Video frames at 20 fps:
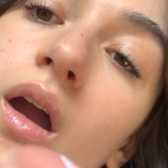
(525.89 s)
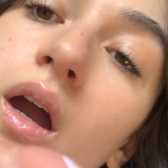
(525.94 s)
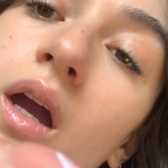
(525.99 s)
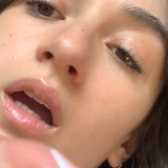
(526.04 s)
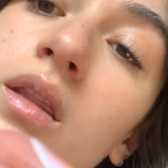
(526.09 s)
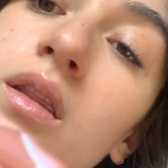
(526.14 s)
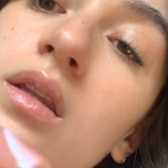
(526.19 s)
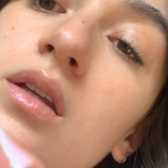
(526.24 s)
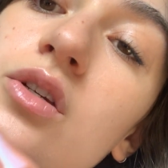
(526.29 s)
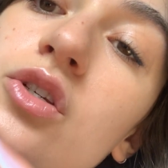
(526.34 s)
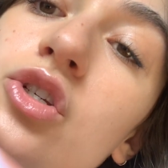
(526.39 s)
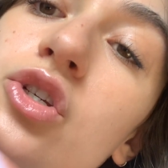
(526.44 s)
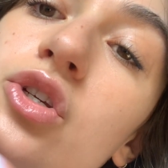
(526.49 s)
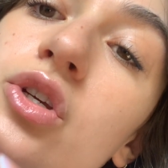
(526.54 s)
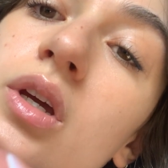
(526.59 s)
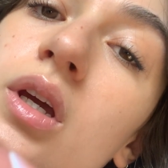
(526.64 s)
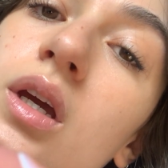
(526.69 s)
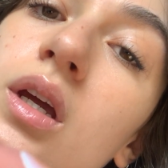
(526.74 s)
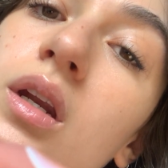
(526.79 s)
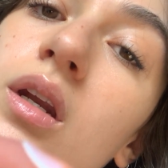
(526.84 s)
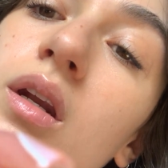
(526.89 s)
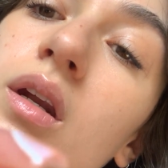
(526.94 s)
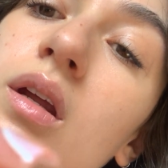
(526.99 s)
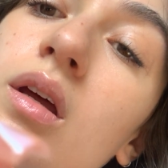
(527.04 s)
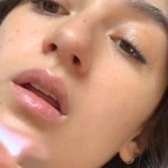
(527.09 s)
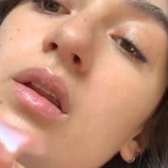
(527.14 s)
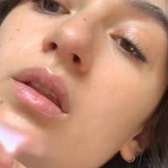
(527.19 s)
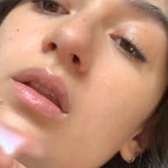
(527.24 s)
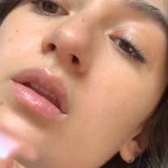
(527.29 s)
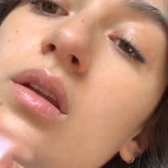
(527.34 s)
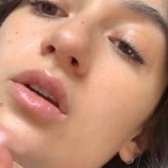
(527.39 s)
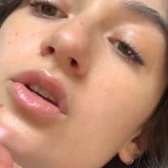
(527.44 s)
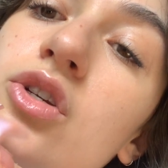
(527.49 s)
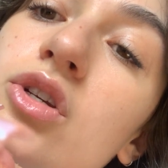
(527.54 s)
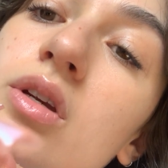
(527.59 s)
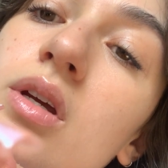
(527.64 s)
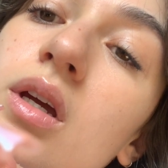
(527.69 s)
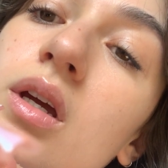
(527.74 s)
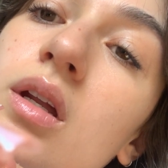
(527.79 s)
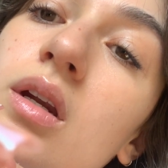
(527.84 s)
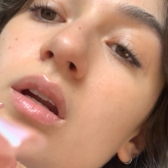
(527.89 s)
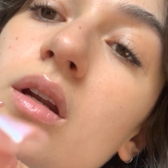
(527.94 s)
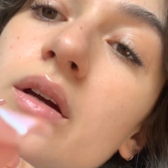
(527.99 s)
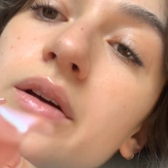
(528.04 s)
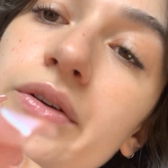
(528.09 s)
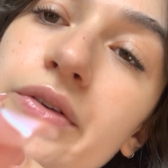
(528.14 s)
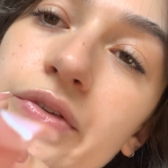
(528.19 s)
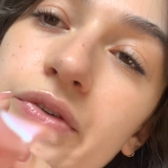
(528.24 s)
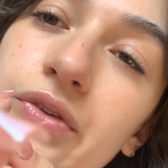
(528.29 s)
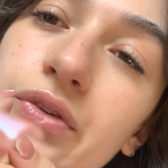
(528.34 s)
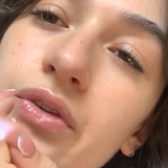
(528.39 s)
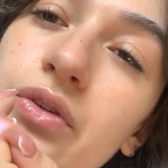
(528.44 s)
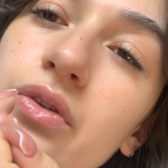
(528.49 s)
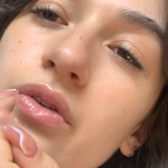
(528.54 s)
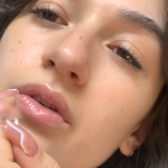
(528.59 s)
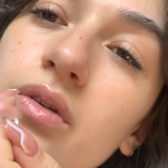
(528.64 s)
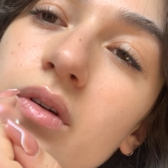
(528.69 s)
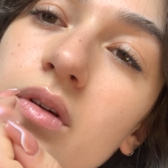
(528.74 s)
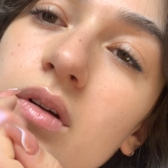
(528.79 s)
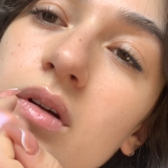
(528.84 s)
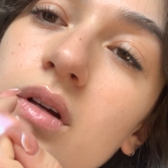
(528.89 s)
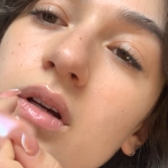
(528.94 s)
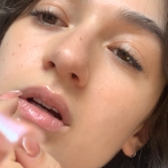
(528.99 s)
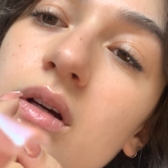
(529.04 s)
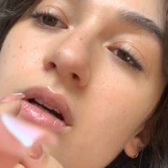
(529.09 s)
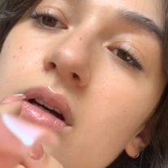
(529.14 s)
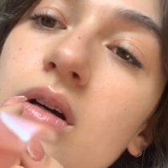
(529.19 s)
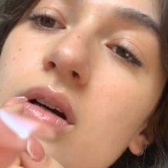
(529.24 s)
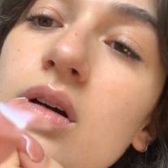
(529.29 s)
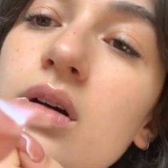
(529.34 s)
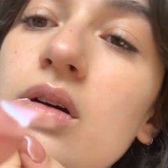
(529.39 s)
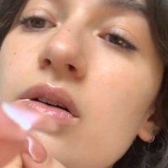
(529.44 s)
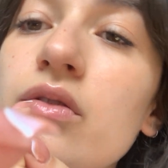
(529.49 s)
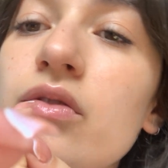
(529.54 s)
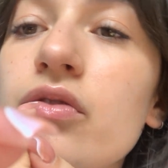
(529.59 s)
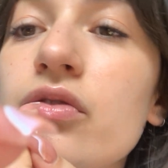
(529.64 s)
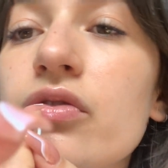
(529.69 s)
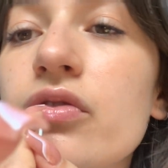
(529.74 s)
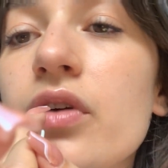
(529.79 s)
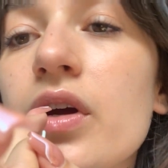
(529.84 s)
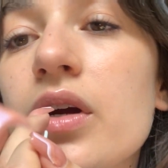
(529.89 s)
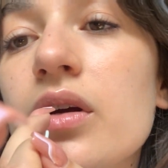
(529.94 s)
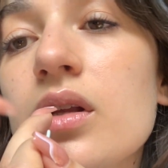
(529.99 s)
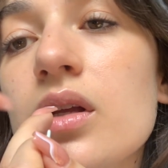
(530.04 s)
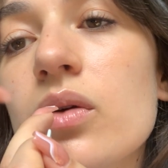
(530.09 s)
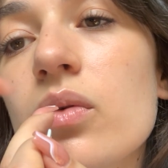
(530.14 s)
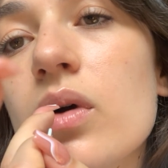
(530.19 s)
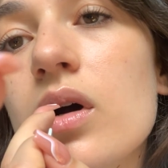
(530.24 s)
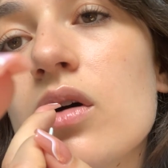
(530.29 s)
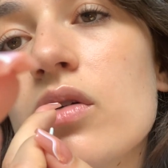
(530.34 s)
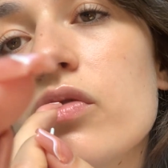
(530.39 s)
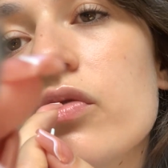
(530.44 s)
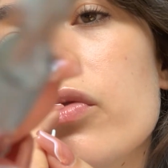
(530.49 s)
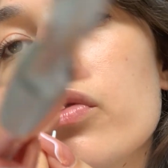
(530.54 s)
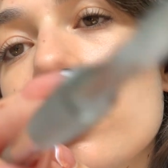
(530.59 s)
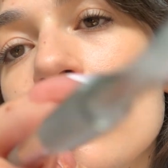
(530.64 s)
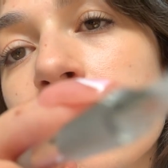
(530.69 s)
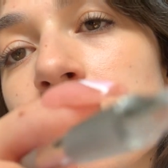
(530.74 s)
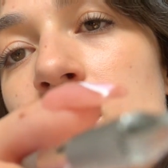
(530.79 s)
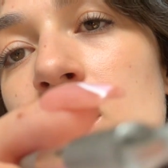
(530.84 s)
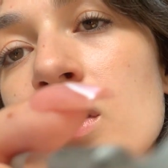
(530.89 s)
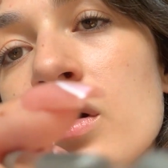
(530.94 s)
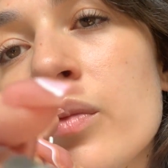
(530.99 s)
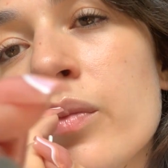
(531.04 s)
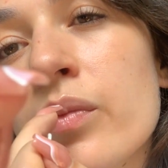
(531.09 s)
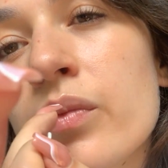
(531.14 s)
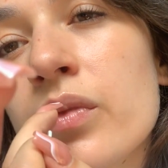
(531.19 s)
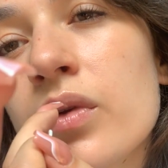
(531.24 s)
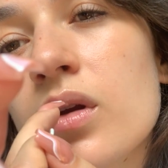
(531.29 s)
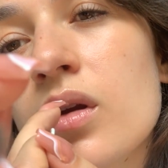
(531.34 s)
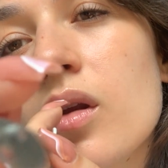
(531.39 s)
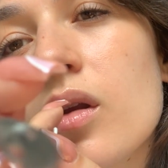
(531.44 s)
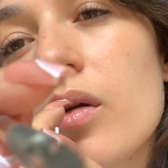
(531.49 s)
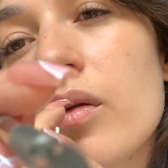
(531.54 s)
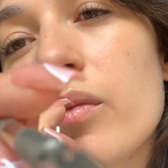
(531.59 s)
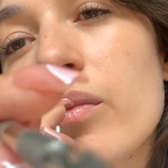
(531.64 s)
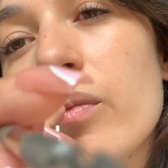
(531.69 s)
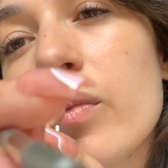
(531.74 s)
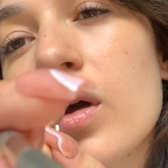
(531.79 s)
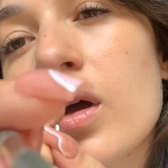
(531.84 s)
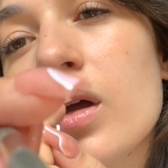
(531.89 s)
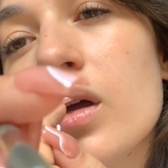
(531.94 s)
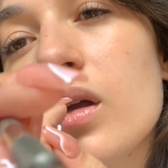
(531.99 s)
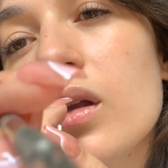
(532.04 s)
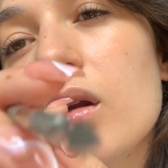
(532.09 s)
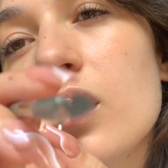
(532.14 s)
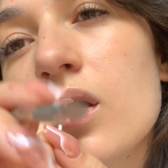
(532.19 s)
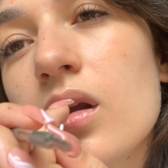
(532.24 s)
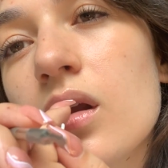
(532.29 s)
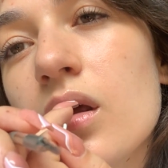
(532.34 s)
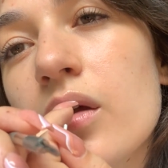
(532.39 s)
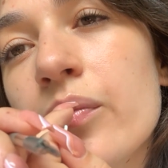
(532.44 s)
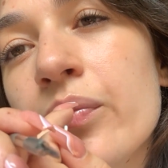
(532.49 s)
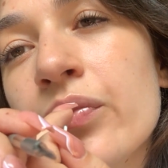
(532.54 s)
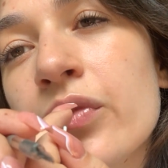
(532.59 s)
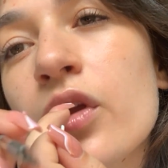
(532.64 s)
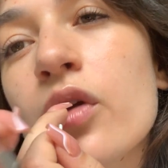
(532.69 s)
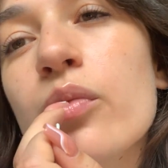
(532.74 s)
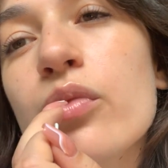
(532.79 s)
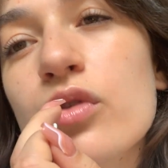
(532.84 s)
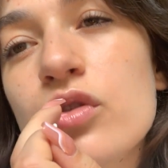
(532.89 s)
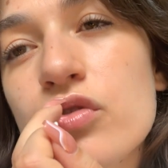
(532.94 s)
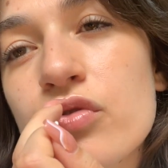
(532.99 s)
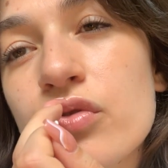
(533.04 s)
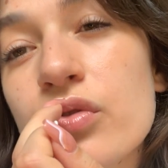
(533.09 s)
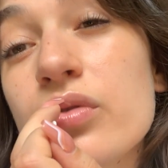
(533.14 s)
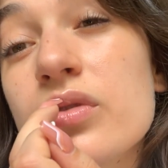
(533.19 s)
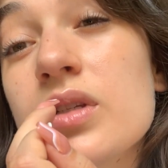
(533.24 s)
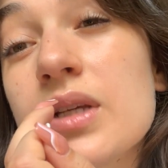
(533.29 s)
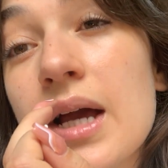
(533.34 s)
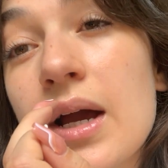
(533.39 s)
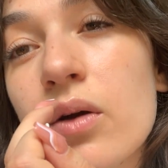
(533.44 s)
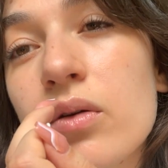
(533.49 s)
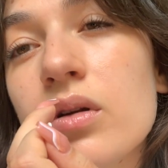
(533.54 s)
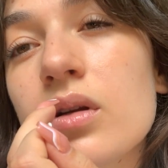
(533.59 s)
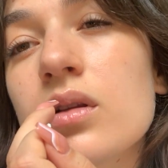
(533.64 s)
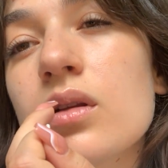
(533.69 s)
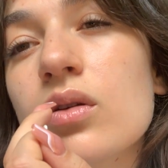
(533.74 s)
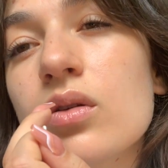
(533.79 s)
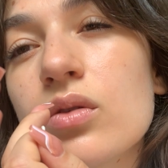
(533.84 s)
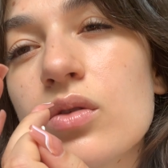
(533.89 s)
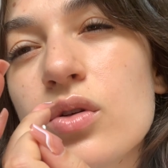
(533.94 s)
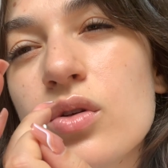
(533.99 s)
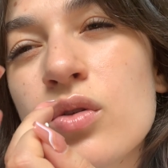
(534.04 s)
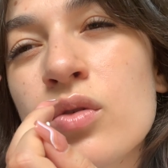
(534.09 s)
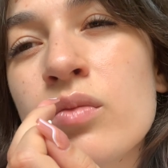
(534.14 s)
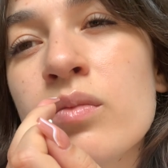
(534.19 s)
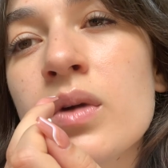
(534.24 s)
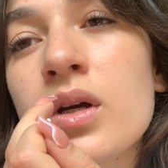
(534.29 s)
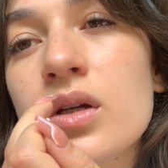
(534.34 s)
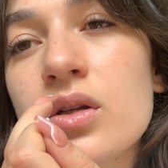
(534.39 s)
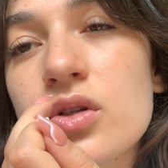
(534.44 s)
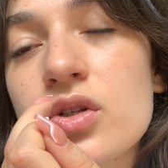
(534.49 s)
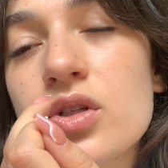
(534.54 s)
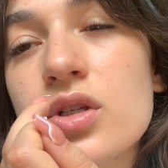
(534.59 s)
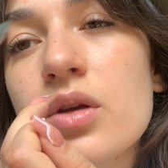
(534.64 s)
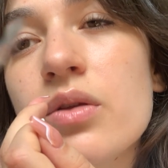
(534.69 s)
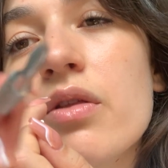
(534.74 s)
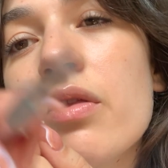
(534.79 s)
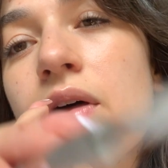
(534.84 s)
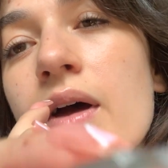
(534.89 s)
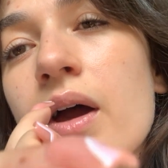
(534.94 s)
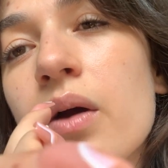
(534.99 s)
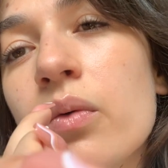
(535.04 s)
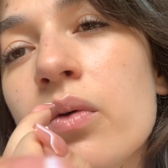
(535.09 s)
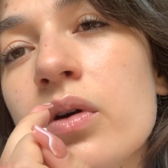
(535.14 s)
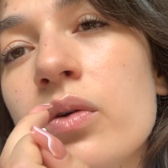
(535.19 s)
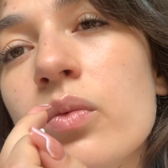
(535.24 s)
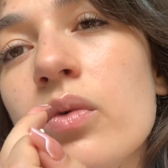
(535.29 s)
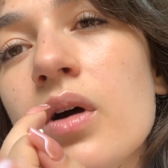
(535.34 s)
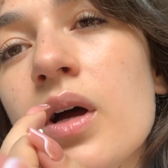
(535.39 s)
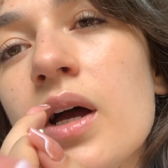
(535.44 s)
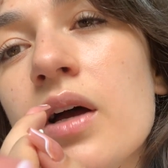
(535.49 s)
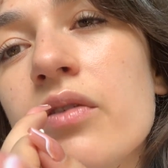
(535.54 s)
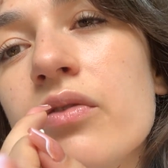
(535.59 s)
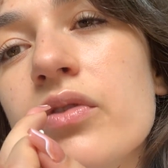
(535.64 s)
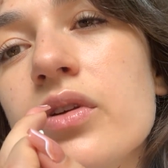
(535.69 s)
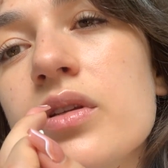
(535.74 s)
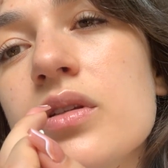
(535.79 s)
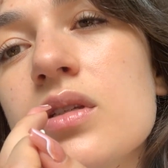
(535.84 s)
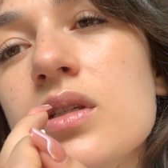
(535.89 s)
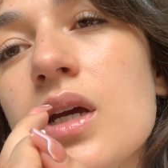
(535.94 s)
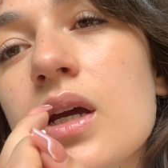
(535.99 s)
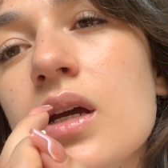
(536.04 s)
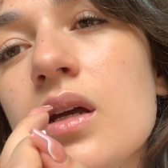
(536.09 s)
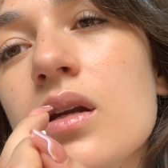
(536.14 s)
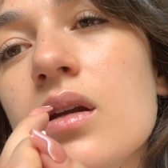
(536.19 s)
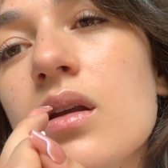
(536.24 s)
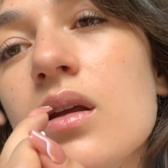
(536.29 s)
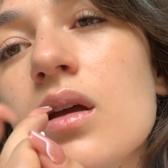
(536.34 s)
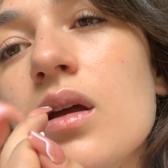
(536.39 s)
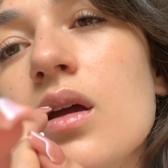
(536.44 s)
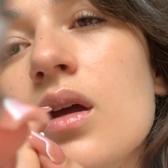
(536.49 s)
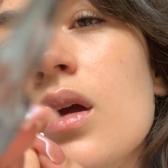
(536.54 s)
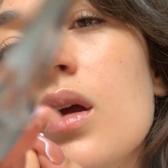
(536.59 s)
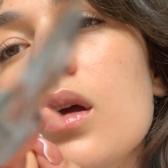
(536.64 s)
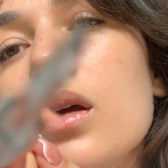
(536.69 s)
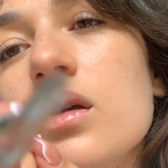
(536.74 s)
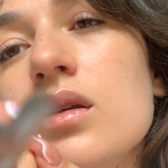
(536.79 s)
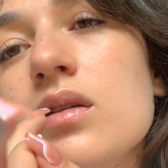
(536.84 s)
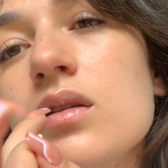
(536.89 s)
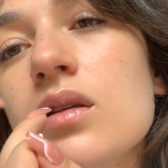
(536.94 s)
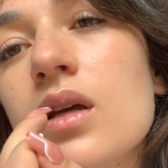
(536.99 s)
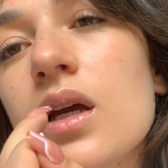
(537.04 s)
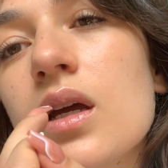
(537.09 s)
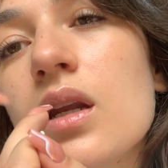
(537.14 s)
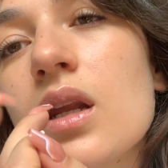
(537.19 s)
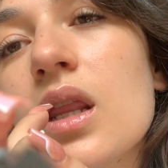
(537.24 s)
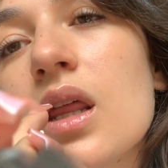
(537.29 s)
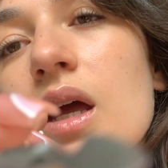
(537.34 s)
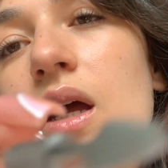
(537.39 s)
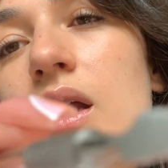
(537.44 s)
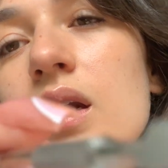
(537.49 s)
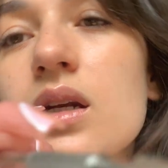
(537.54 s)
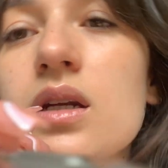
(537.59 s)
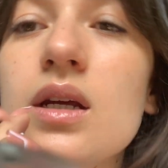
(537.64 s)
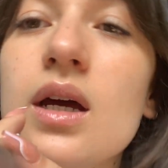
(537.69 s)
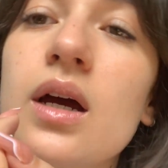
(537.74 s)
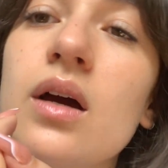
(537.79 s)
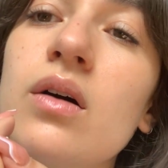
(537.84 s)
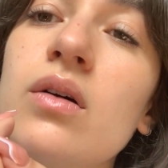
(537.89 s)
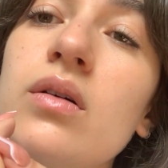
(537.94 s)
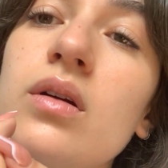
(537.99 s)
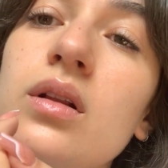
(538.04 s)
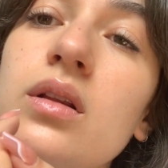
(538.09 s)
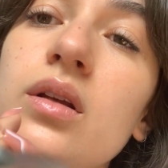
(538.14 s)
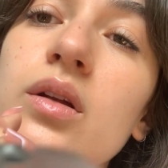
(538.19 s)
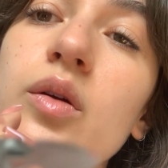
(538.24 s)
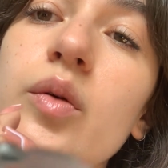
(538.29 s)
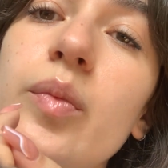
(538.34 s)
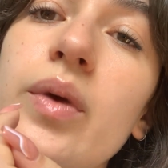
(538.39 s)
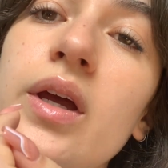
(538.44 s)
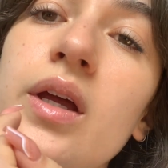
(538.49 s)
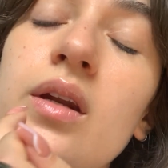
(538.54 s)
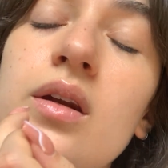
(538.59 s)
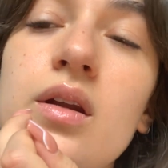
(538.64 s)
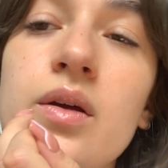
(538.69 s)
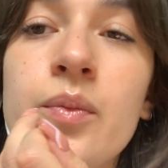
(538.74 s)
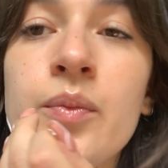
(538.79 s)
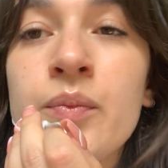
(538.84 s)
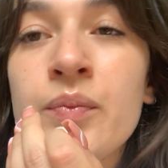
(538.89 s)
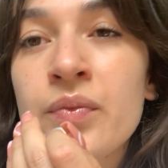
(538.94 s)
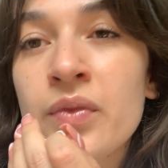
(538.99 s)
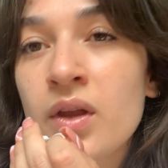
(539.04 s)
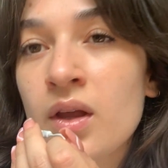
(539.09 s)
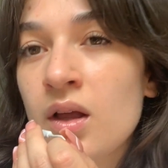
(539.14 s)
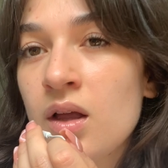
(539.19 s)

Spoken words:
And the chin. The chin is fairly well formed, but protrudes out a little too much. So that one will have to sand that down a little bit.